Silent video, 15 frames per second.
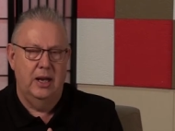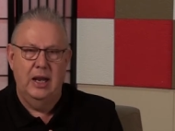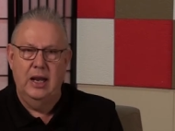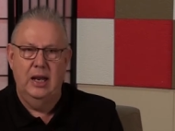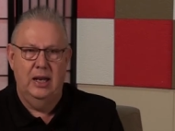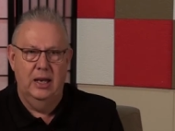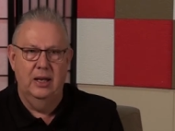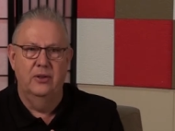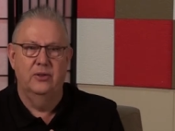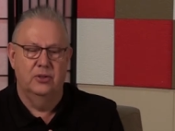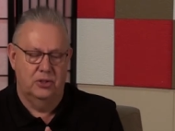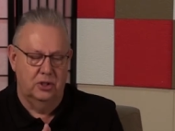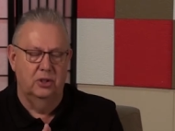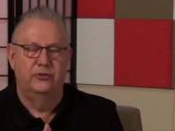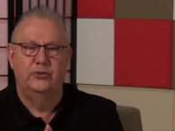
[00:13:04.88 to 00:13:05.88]
he
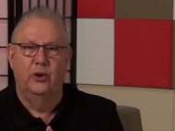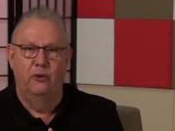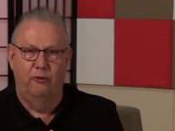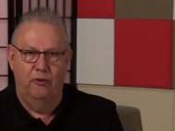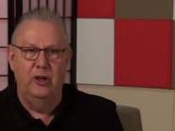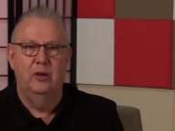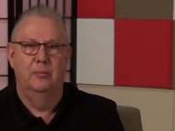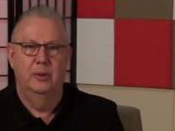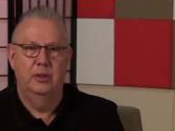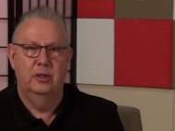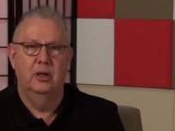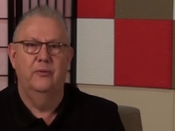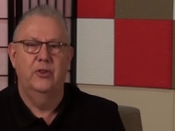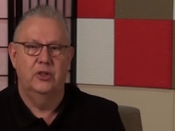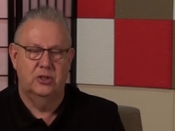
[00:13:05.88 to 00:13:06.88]
is the fulfillment
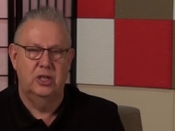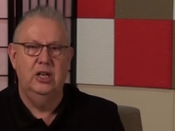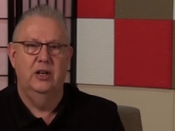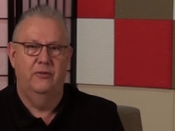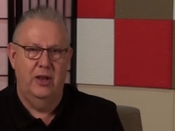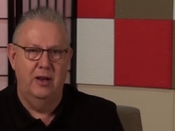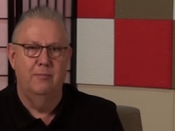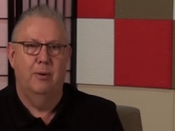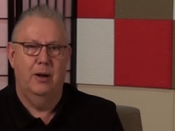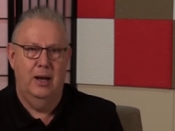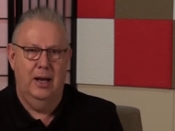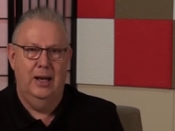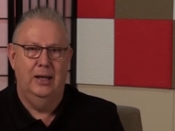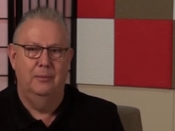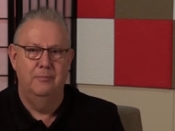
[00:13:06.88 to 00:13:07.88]
of the seed of
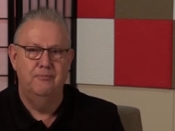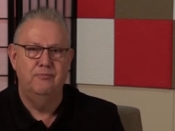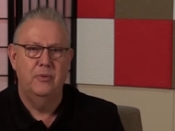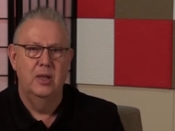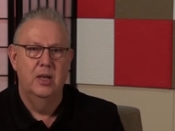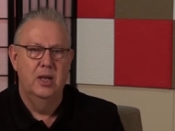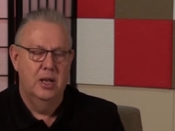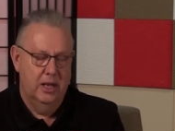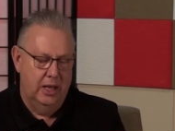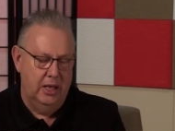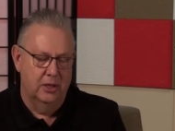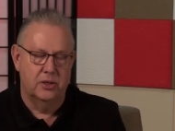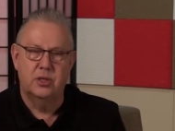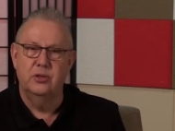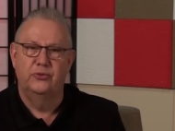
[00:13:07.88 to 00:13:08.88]
Abraham.
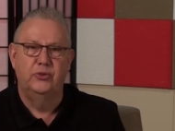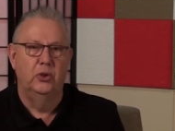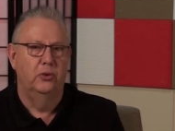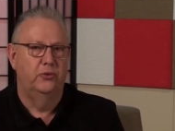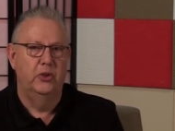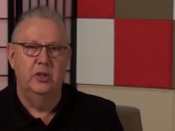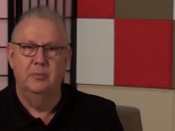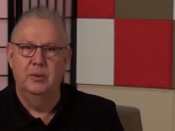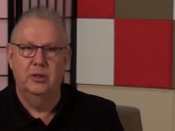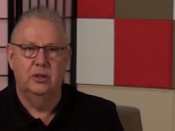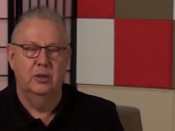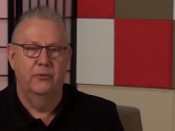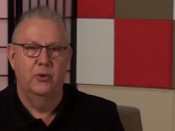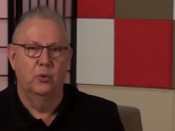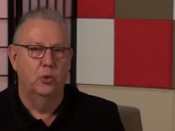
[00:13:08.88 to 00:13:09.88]
He is the
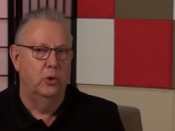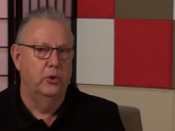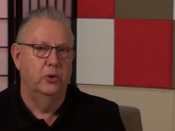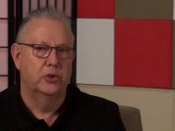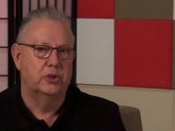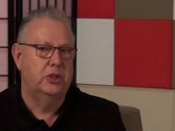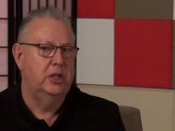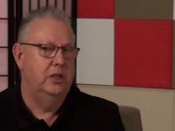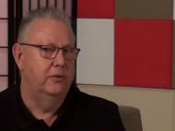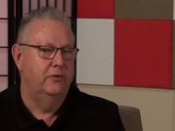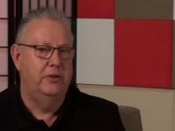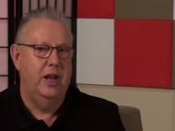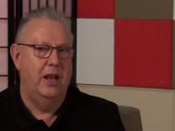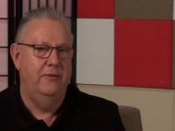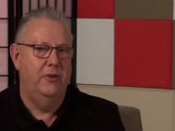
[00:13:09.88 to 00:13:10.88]
fulfillment of the royal seed
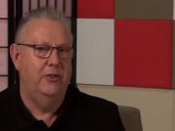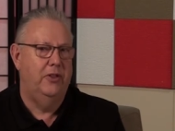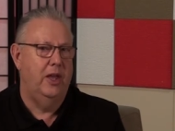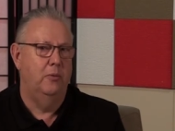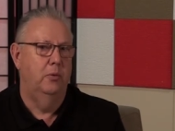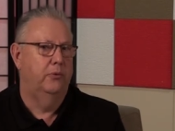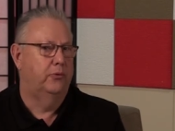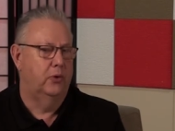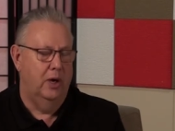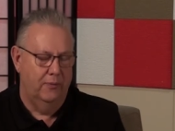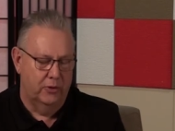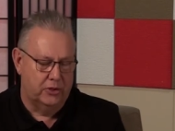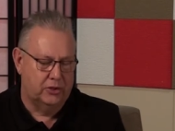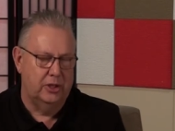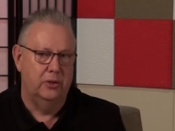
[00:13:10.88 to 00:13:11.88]
of David that would
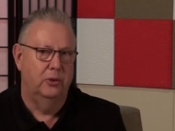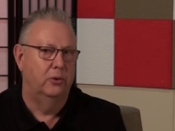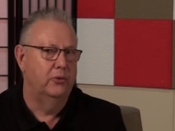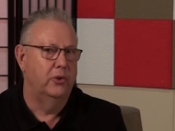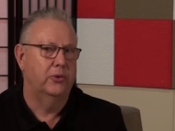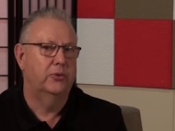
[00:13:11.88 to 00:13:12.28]
forever sit on the